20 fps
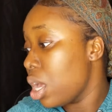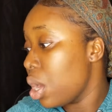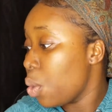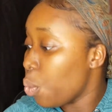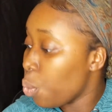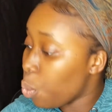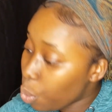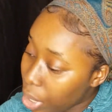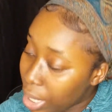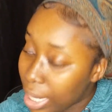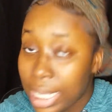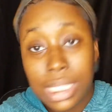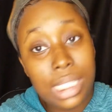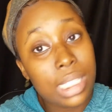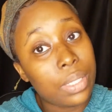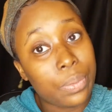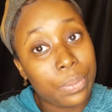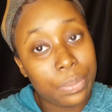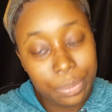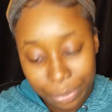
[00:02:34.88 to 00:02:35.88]
What it
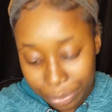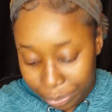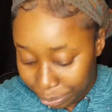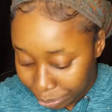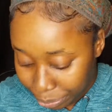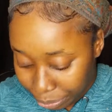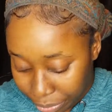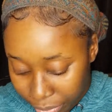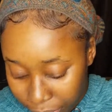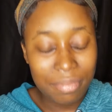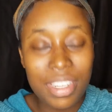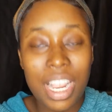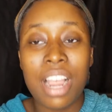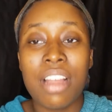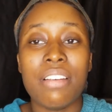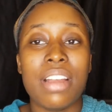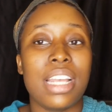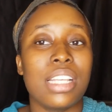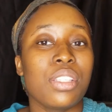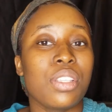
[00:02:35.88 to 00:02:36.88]
do?
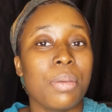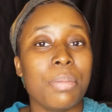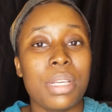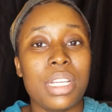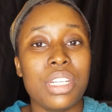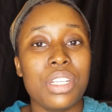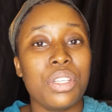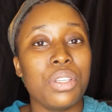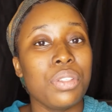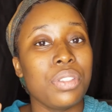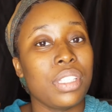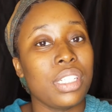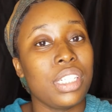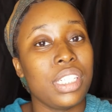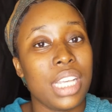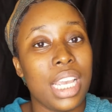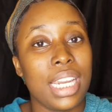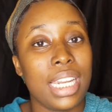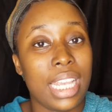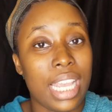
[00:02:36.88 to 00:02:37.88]
All right, so I'm gonna use the
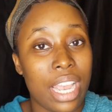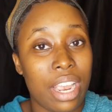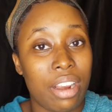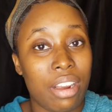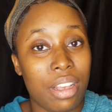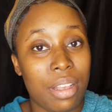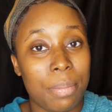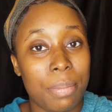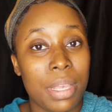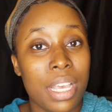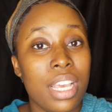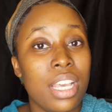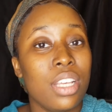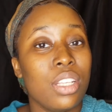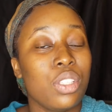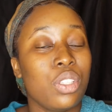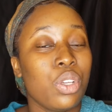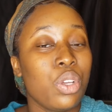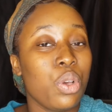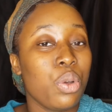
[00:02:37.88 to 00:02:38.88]
shade Carob
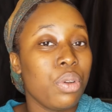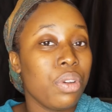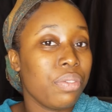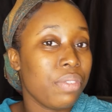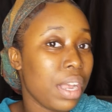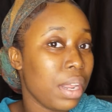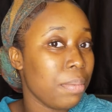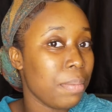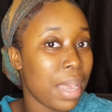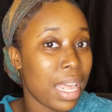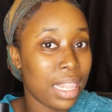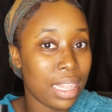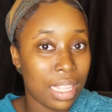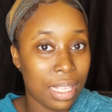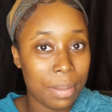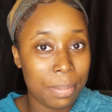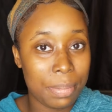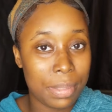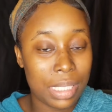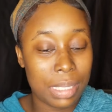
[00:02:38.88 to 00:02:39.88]
to go around my
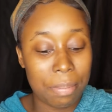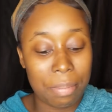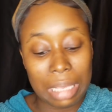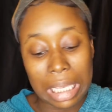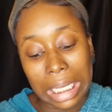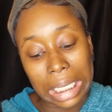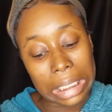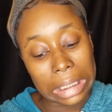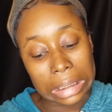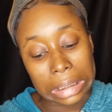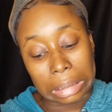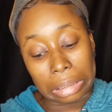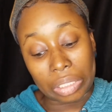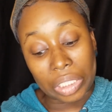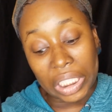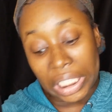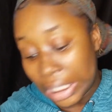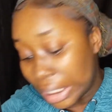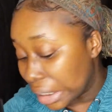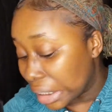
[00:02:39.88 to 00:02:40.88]
lips because,
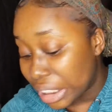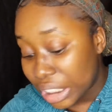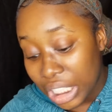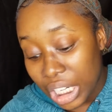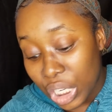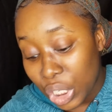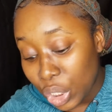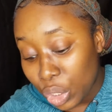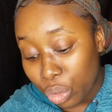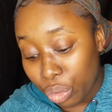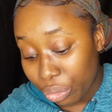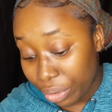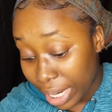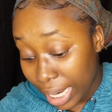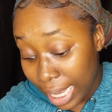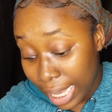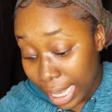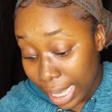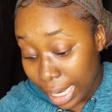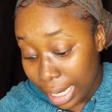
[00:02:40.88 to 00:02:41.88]
girl, she a little
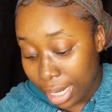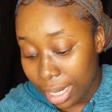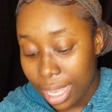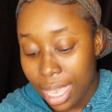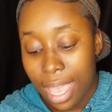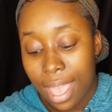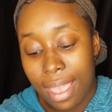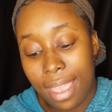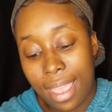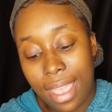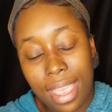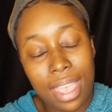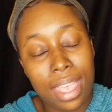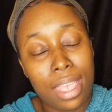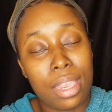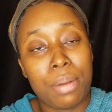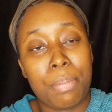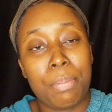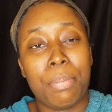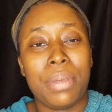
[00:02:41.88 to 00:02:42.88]
red,
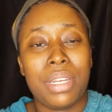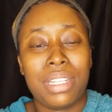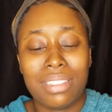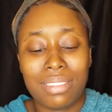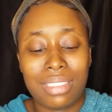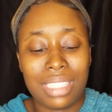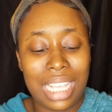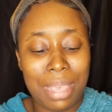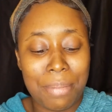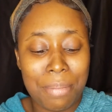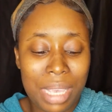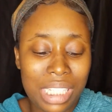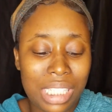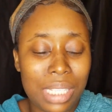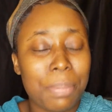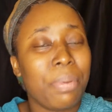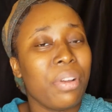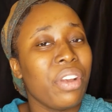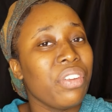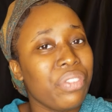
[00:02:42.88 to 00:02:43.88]
but it makes
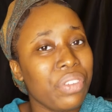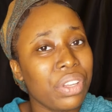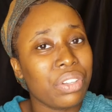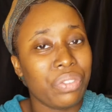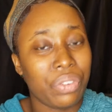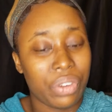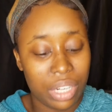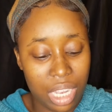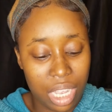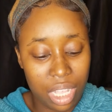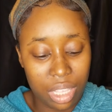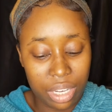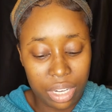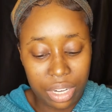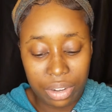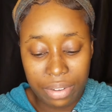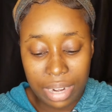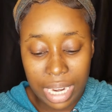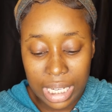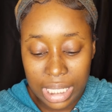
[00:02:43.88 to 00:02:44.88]
it perfect for color
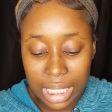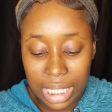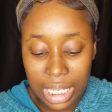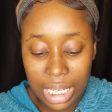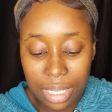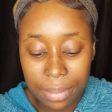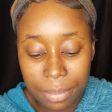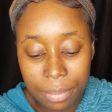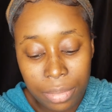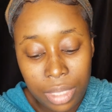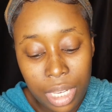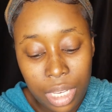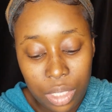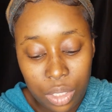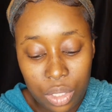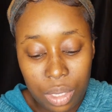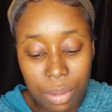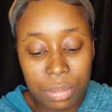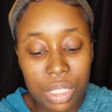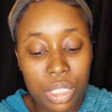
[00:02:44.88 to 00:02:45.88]
correcting.
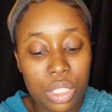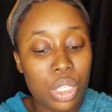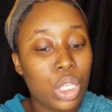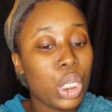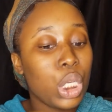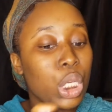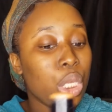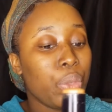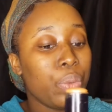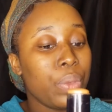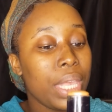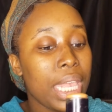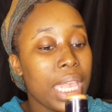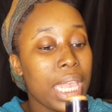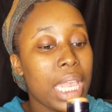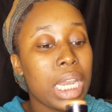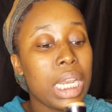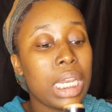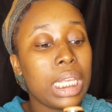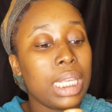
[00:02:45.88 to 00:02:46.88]
So I'm just gonna go
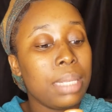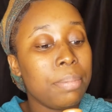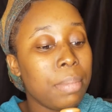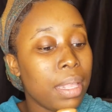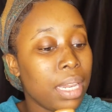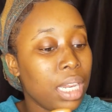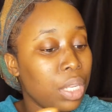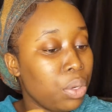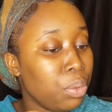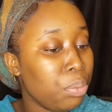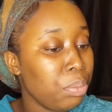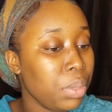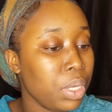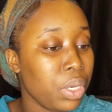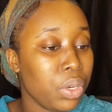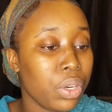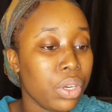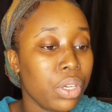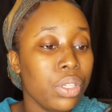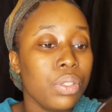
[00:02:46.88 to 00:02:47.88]
ahead, look in my little
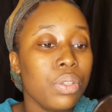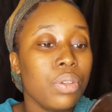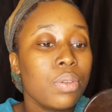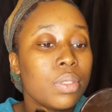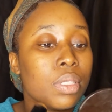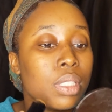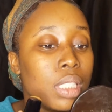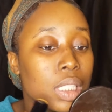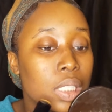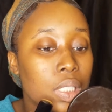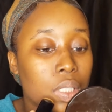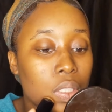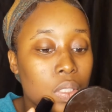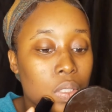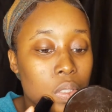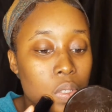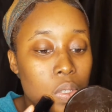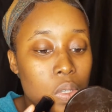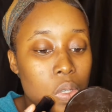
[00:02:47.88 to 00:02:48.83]
mirror, you know what I'm saying?